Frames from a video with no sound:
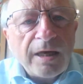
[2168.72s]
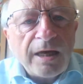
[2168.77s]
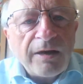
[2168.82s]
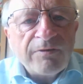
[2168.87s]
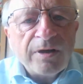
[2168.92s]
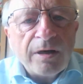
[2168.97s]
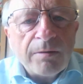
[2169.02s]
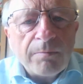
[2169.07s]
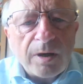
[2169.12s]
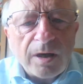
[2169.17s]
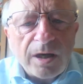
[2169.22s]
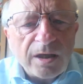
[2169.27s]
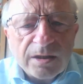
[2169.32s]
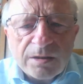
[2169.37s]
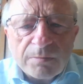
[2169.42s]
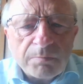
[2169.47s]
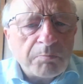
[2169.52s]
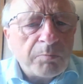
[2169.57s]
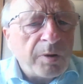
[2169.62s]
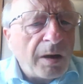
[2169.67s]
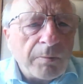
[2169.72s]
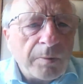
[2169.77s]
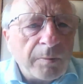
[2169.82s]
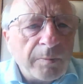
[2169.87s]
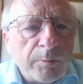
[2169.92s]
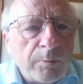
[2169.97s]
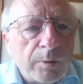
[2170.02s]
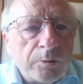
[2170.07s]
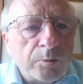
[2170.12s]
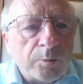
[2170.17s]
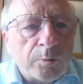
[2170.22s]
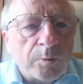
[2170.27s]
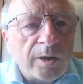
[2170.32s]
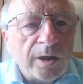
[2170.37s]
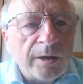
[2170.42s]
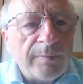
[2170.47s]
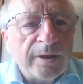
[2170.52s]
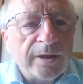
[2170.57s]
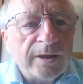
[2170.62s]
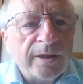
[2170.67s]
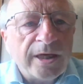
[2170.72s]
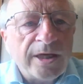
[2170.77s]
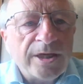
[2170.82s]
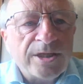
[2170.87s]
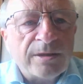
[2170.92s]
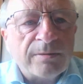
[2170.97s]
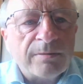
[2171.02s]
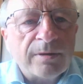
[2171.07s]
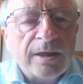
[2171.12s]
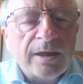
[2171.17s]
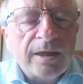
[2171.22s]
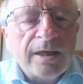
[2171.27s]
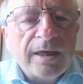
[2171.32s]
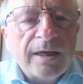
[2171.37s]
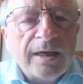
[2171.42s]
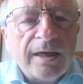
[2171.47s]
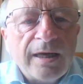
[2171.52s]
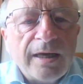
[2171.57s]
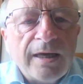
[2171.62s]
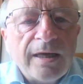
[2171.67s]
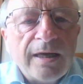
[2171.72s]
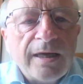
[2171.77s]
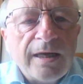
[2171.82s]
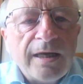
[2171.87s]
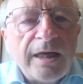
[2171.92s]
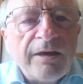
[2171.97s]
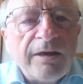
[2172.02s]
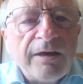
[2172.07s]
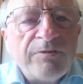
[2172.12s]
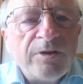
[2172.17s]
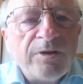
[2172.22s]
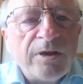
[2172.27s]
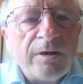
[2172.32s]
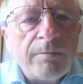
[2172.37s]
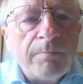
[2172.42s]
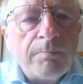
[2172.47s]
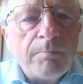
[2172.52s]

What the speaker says: if they're mild, probably won't require medication. If they're